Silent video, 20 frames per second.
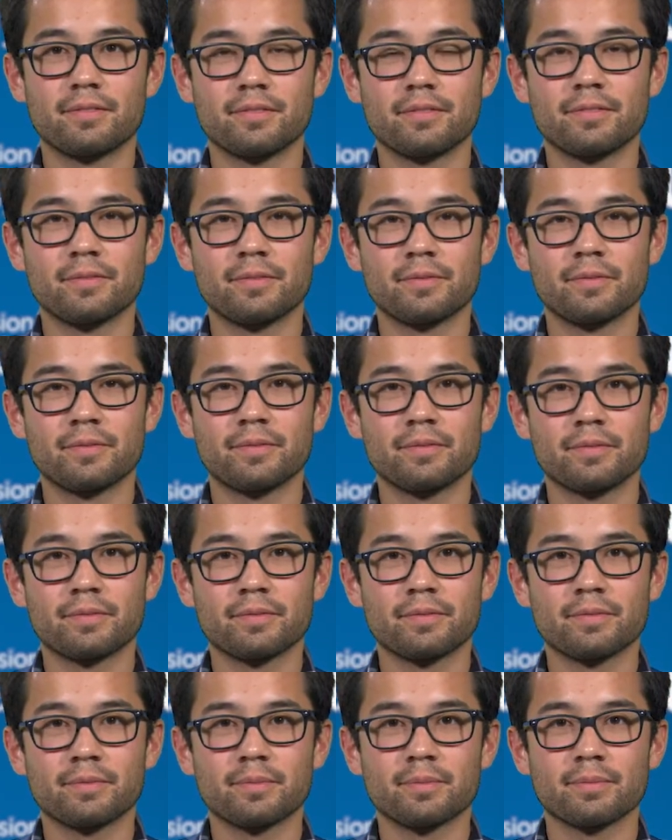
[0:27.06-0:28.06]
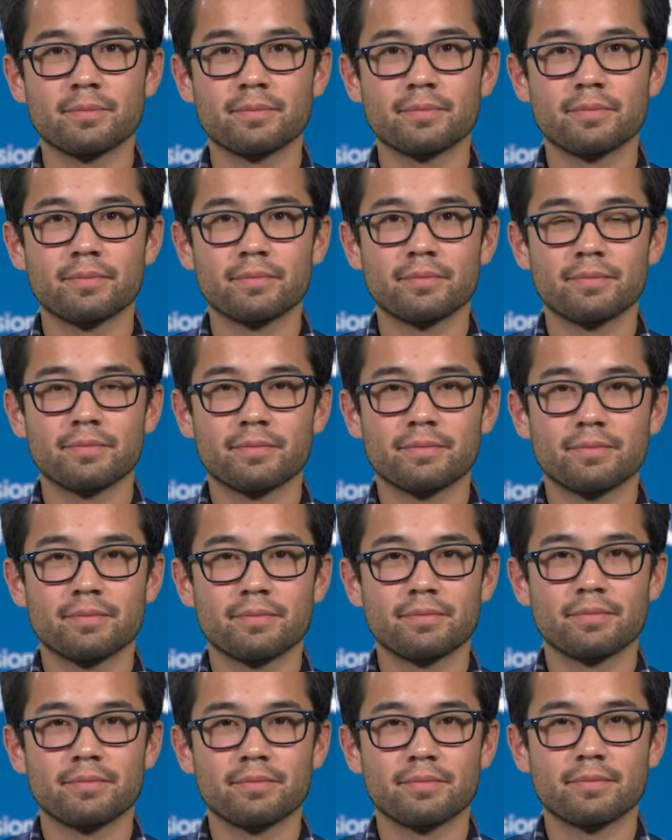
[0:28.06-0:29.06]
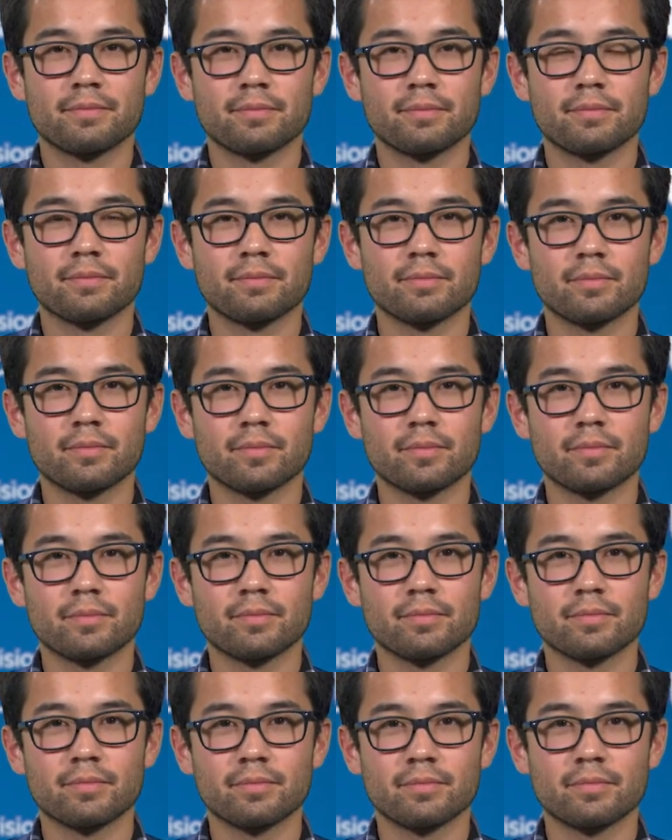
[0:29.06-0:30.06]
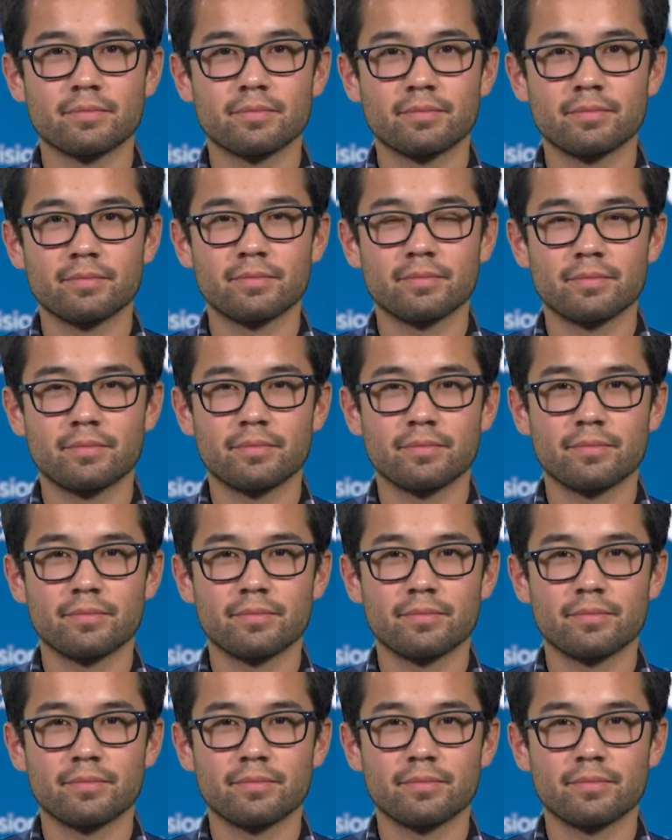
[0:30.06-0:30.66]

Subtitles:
No words are spoken by the person on screen.